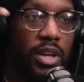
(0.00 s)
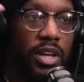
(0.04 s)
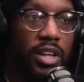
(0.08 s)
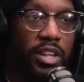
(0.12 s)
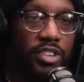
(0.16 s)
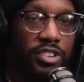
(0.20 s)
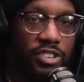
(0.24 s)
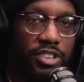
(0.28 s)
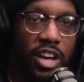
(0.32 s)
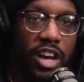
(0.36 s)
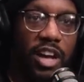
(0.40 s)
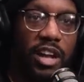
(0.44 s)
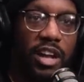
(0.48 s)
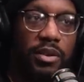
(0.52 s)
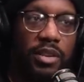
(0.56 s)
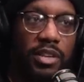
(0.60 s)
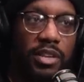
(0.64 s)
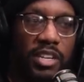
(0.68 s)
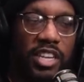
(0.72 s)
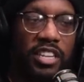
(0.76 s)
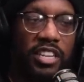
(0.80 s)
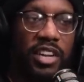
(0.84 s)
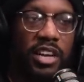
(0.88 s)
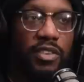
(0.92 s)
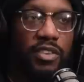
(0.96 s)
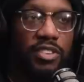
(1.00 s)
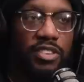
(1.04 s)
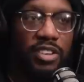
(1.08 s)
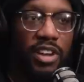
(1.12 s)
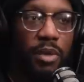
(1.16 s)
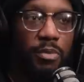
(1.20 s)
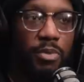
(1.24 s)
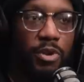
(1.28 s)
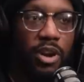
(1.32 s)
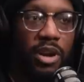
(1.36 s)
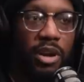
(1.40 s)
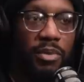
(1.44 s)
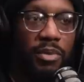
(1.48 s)
there's certain
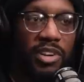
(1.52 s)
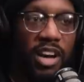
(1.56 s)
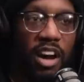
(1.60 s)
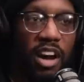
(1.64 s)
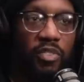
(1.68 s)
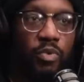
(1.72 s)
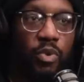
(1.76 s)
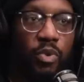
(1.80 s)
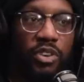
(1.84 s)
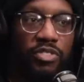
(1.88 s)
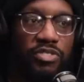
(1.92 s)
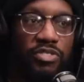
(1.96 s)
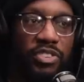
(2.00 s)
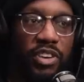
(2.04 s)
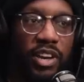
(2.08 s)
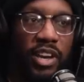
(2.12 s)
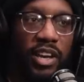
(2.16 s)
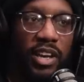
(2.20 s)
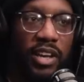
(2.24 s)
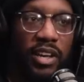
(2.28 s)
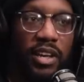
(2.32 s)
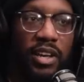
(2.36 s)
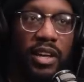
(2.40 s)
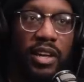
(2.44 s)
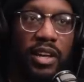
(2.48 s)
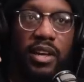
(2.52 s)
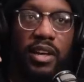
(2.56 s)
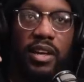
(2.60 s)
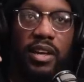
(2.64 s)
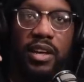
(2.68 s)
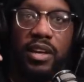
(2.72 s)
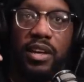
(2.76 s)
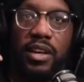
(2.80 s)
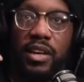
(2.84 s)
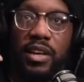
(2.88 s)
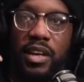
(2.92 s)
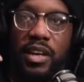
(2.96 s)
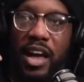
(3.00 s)
programs that I've watched here
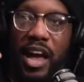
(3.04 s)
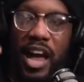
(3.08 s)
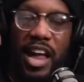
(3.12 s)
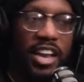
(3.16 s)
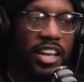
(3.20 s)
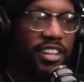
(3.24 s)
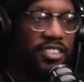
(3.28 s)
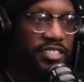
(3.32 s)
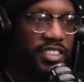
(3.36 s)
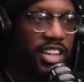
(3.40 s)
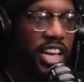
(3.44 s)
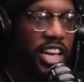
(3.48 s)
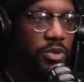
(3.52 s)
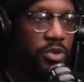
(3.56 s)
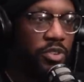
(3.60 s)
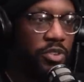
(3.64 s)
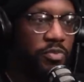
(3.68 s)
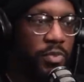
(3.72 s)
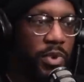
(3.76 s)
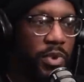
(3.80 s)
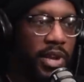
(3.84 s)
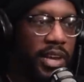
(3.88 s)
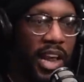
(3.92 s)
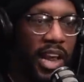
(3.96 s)
and it sticks with me.